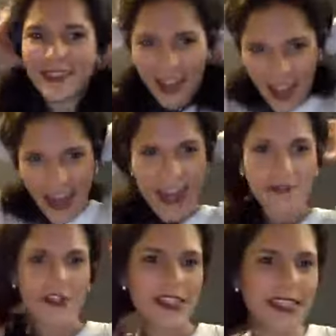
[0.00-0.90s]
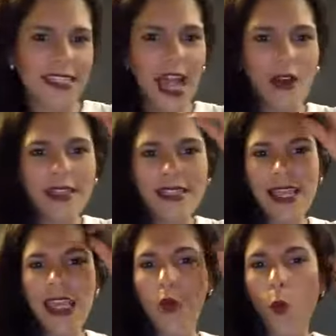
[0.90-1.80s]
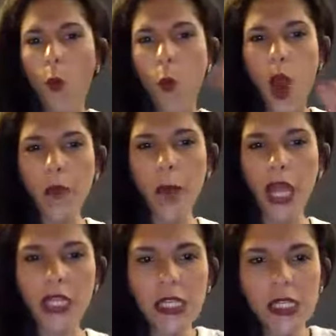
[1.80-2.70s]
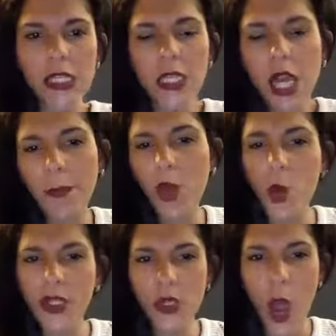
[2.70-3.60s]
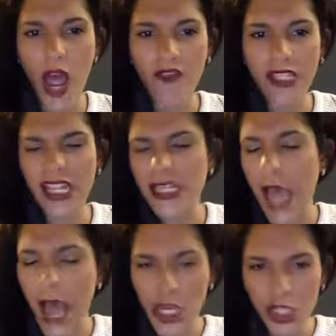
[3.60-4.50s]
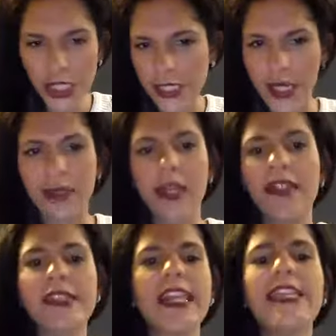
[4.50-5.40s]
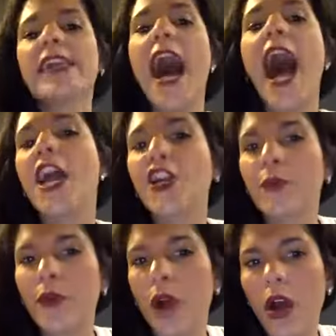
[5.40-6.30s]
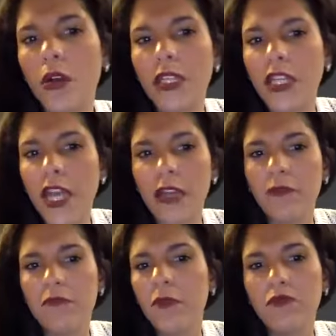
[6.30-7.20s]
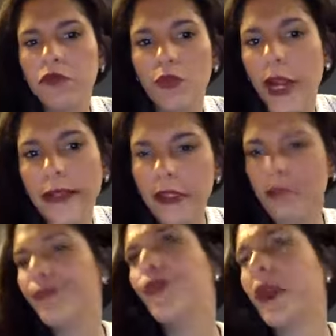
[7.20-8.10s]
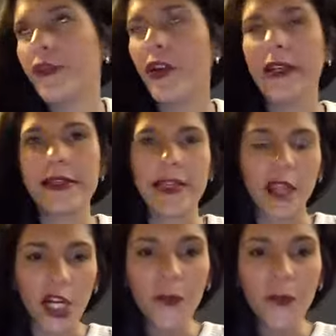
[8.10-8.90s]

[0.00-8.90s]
I never sit down and say in one bite, I'm going to have this entire steak and this entire broccoli and rice and whatever it is in there.